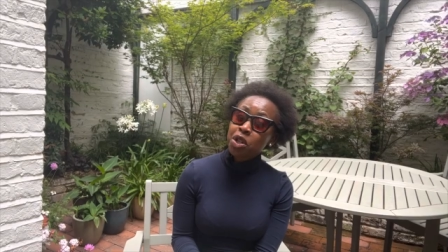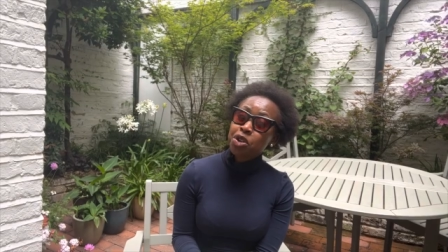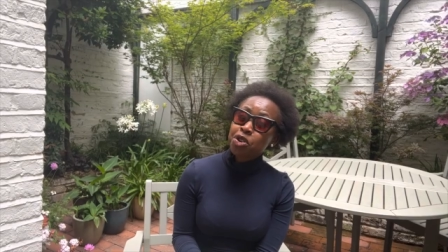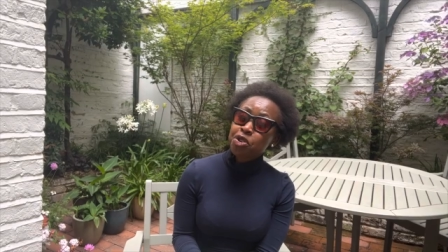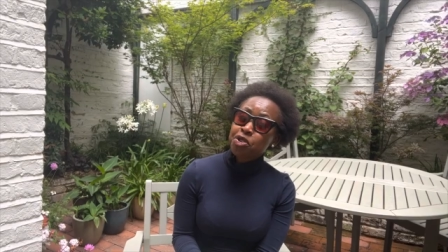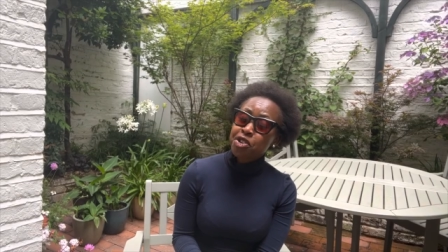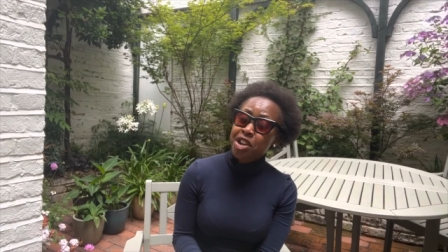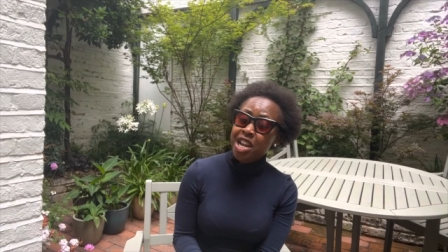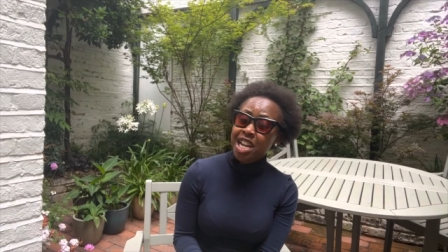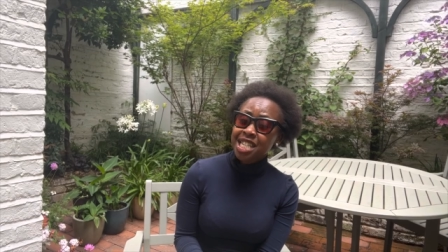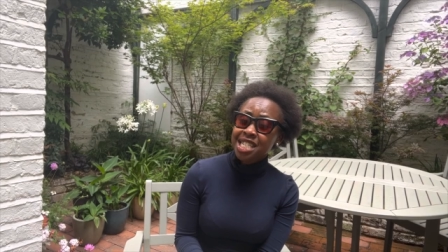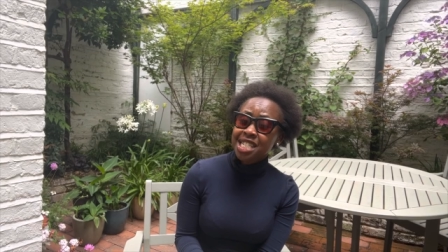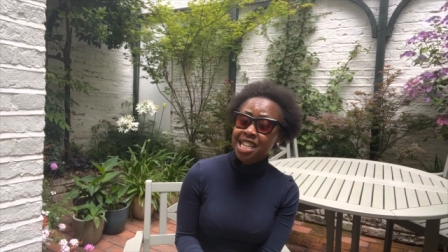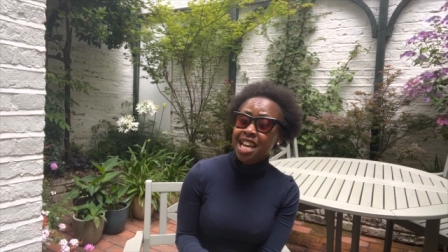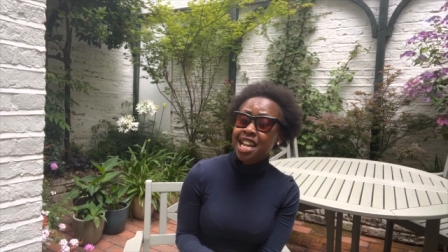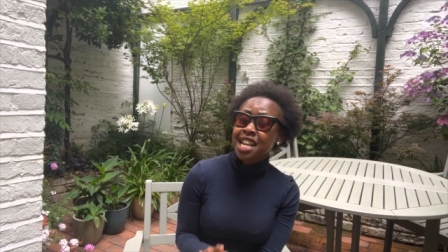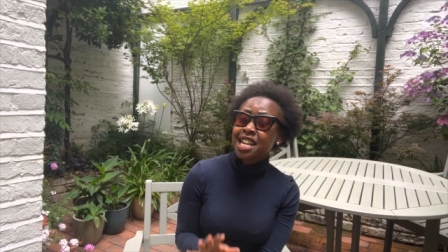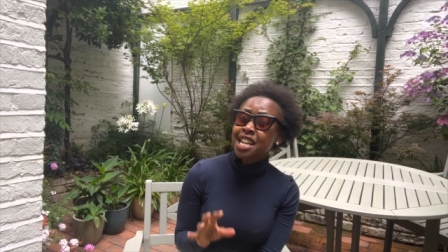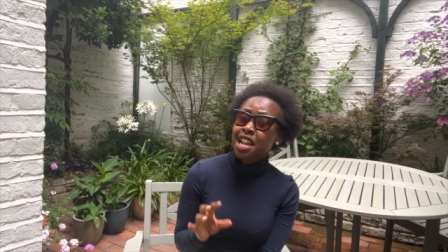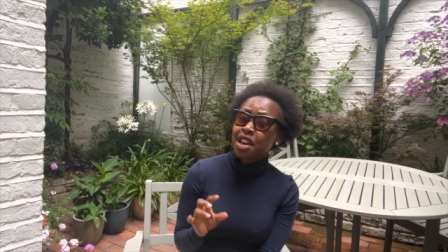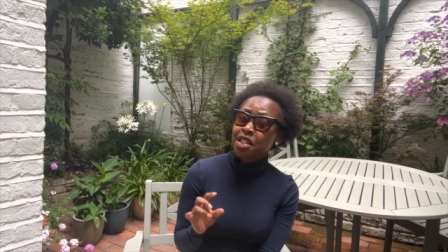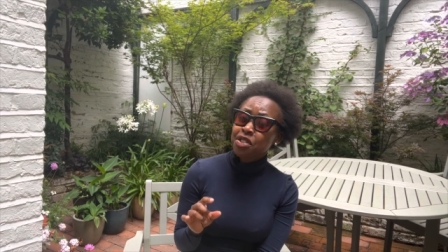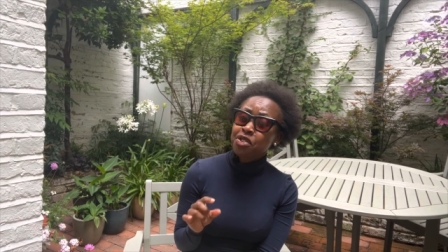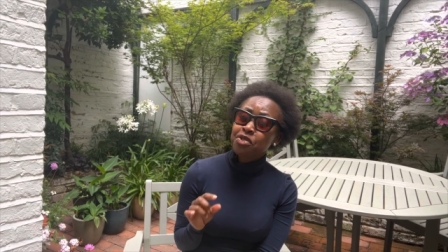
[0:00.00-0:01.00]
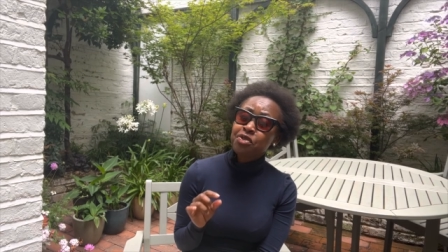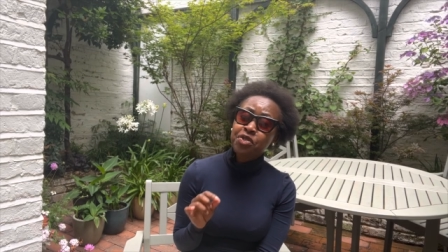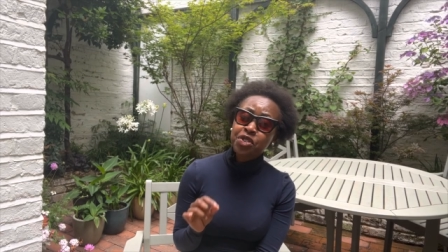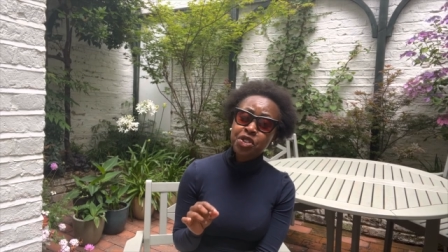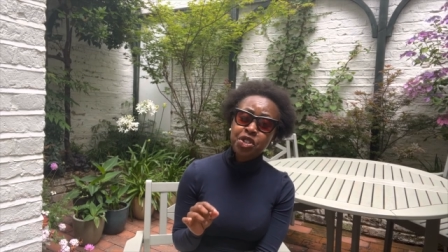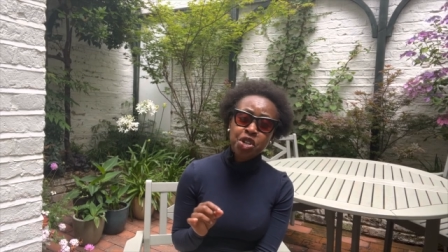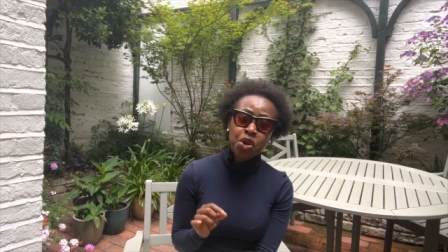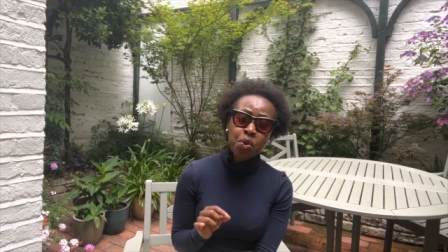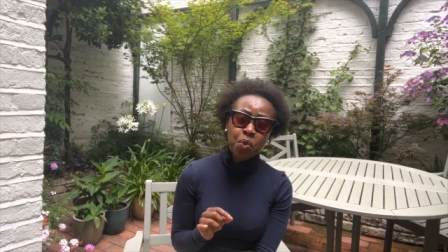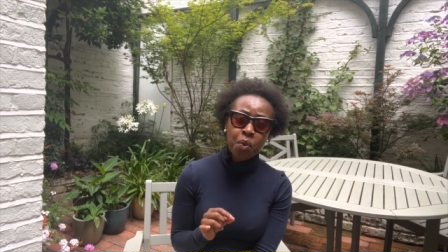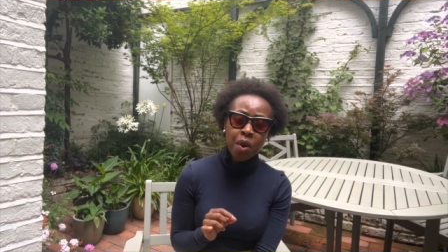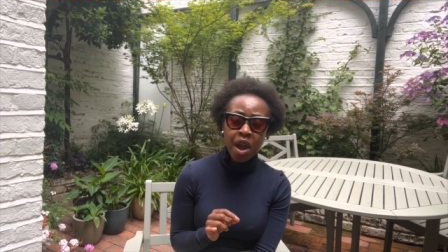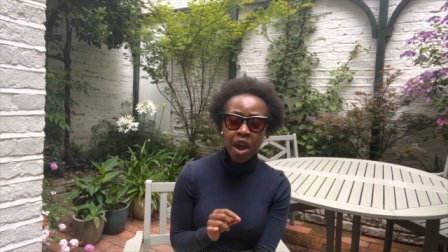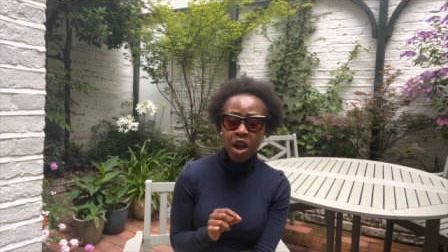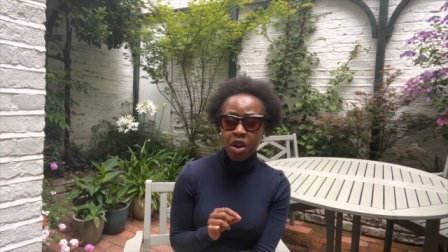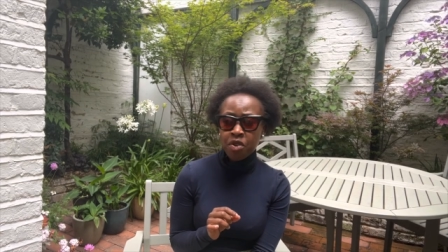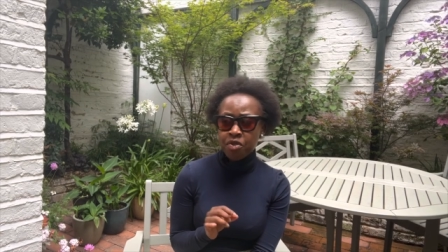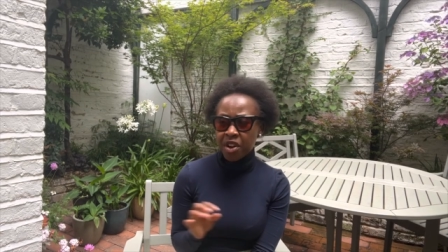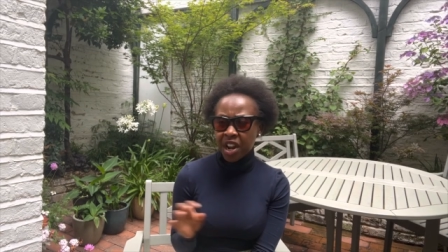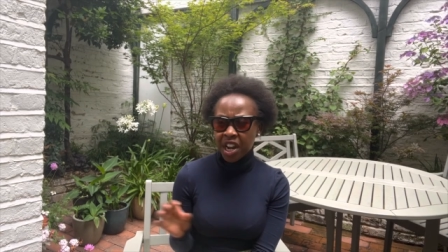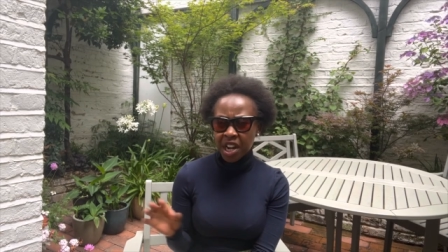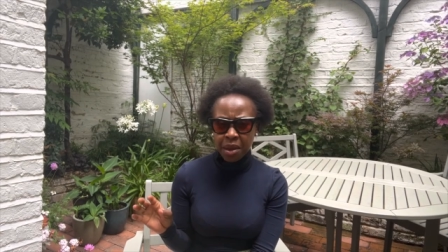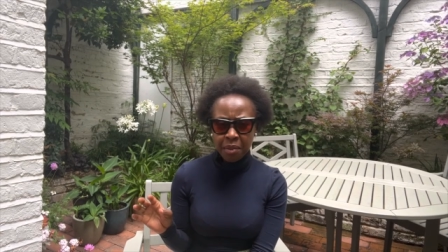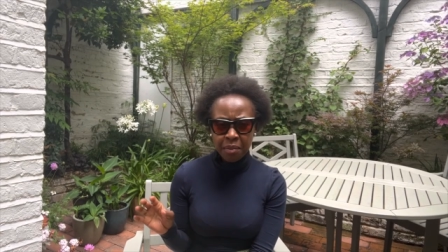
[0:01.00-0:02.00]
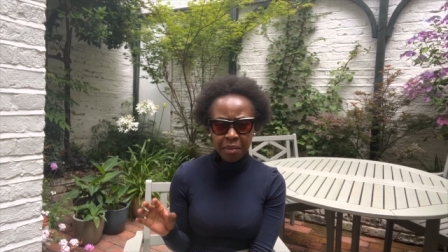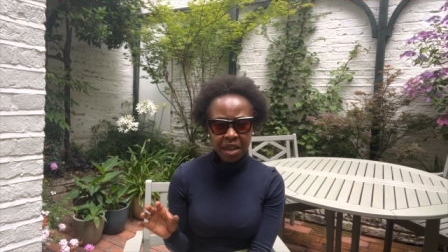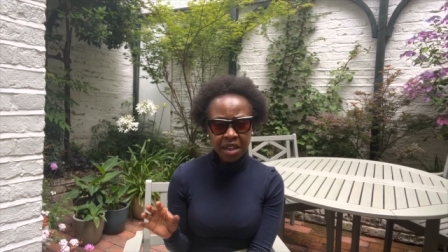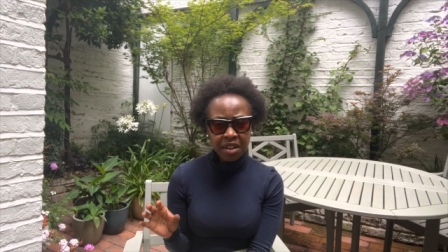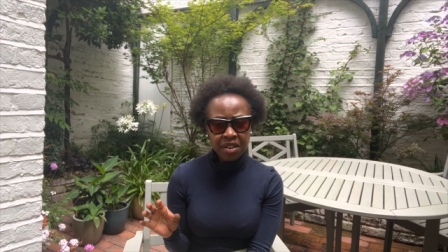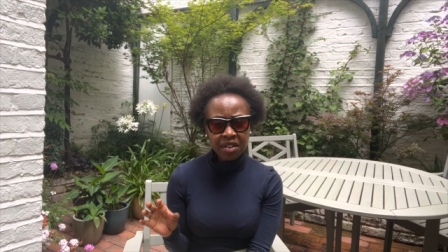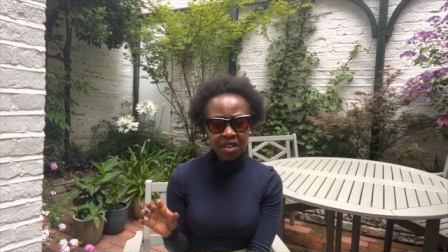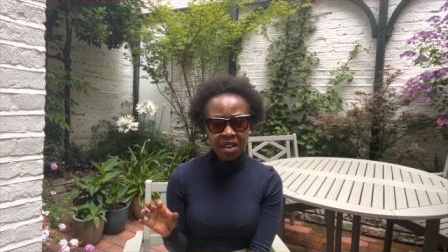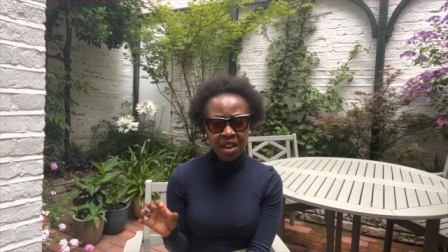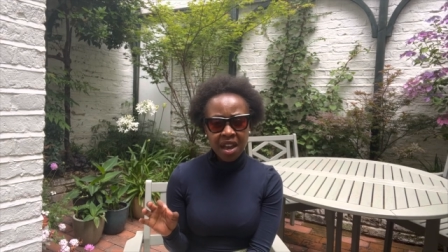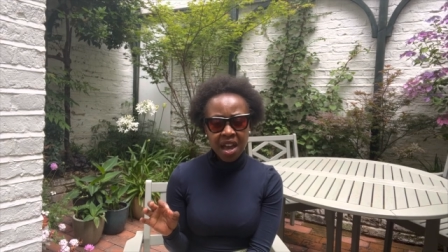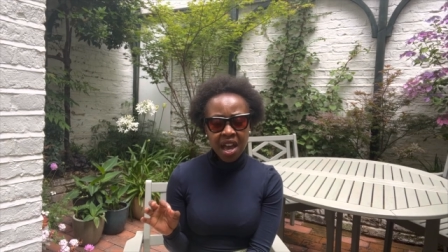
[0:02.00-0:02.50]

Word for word: create another video where I'll recommend